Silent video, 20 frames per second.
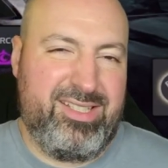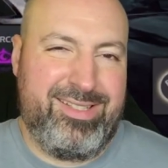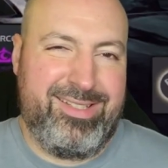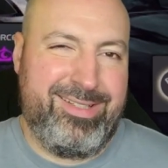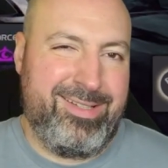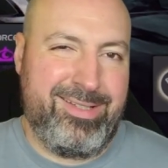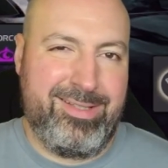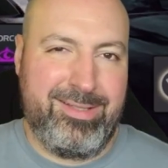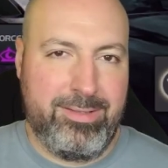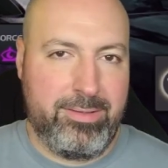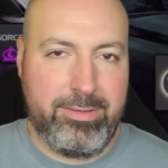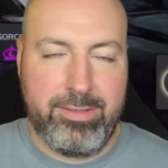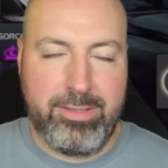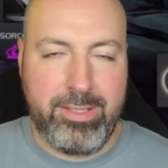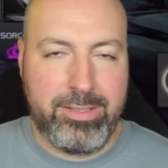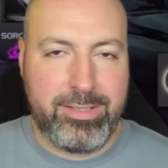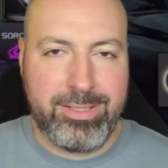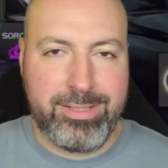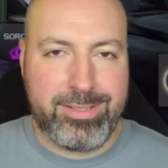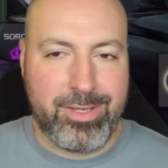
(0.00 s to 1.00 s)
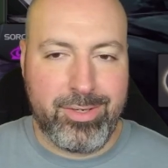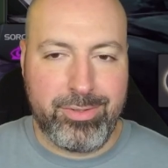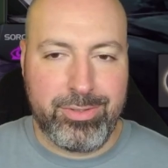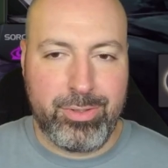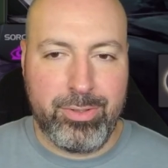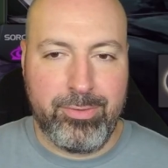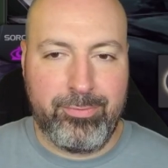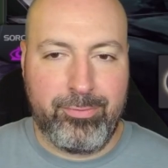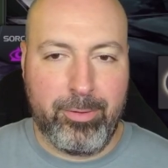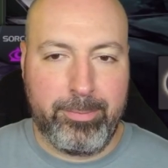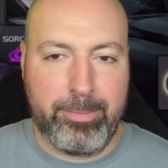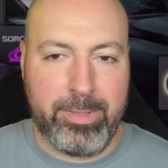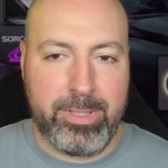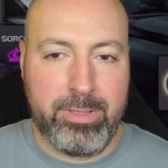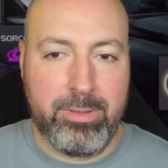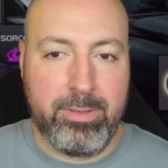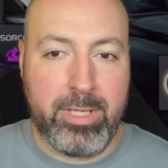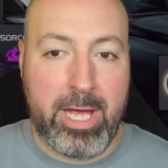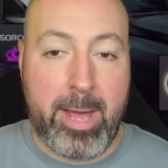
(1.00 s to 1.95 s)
Eh, they just don't do it for me.